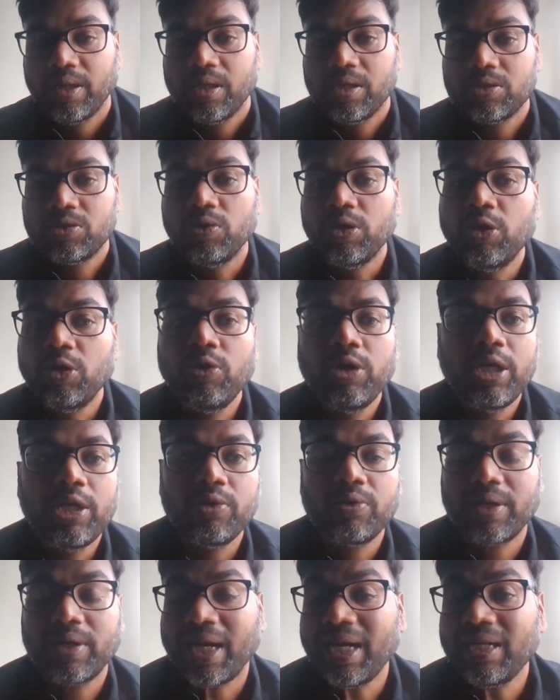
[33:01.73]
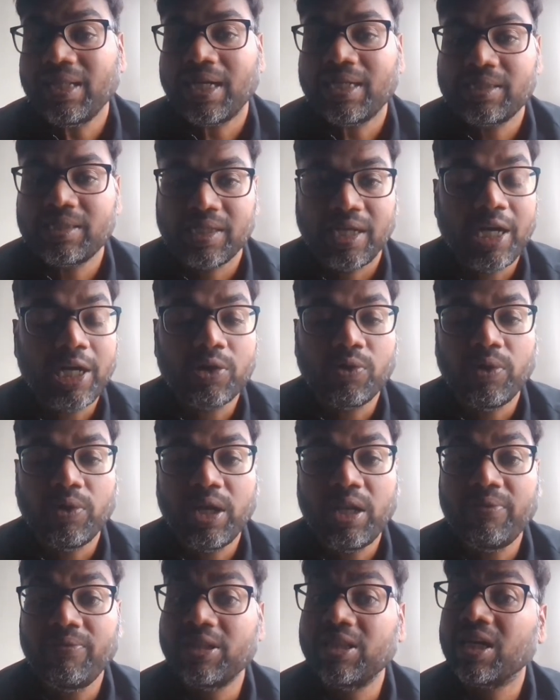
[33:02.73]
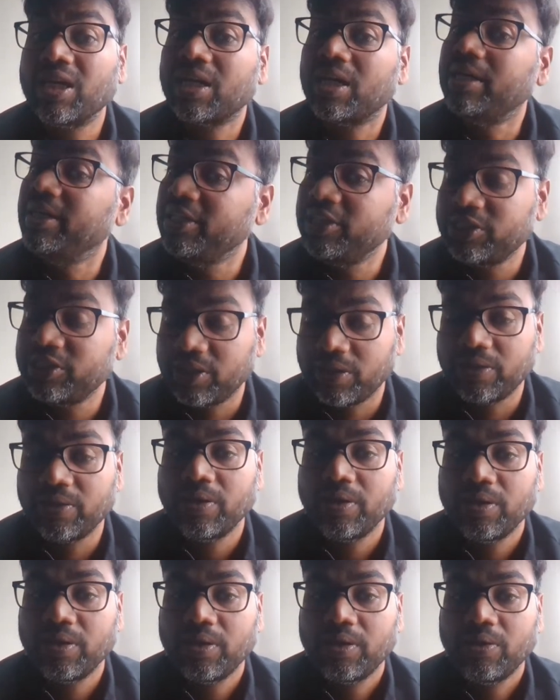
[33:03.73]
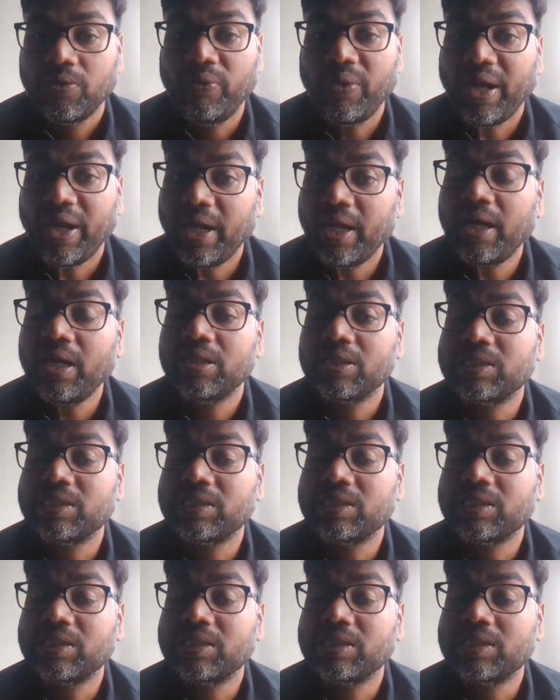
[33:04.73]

So you need to write that select query with the condition where the